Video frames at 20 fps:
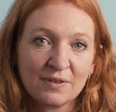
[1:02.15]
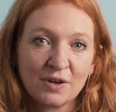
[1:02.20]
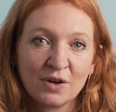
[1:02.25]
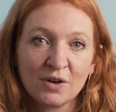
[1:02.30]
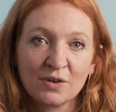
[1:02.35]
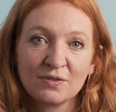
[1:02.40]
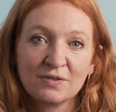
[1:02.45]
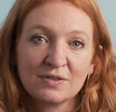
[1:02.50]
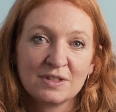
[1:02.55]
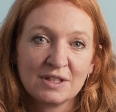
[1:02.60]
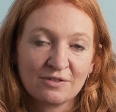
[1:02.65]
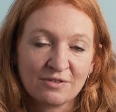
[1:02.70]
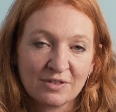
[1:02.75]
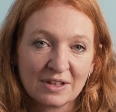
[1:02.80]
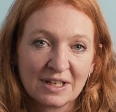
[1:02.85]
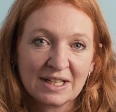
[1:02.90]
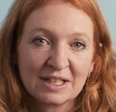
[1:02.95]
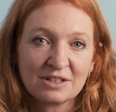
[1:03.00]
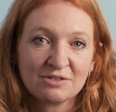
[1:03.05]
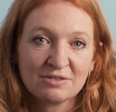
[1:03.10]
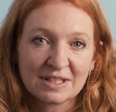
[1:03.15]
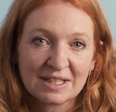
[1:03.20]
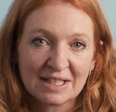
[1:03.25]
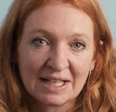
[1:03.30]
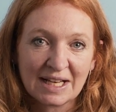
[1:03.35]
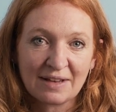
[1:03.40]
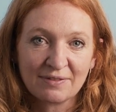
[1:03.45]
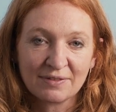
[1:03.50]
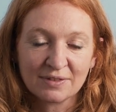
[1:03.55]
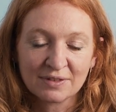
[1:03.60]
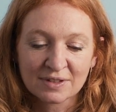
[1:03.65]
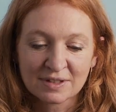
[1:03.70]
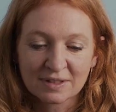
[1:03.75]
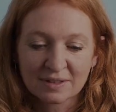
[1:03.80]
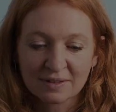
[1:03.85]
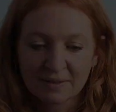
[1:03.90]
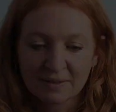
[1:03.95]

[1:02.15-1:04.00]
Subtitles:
of different literacy levels.